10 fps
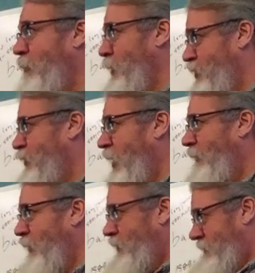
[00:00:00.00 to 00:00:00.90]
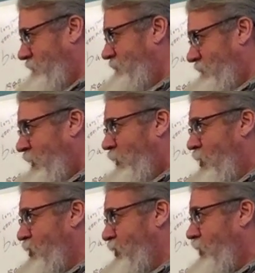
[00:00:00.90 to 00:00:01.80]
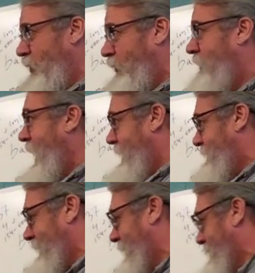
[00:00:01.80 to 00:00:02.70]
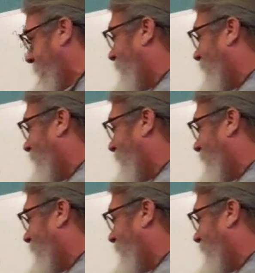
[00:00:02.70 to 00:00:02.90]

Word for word: put yourself in you know her shoes. Dad says,